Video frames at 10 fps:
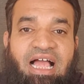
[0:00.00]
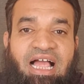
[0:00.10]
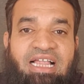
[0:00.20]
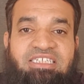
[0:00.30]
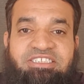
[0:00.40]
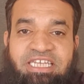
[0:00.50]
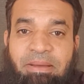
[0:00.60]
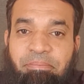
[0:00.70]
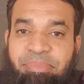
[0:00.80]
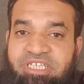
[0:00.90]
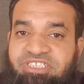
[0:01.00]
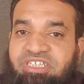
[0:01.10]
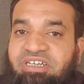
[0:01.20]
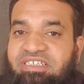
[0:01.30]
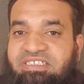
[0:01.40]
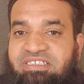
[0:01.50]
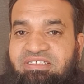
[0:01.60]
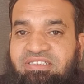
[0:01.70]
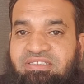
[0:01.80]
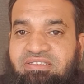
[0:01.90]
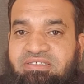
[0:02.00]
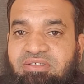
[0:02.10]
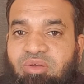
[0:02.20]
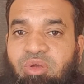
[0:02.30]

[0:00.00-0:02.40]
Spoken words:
and temperature resistance.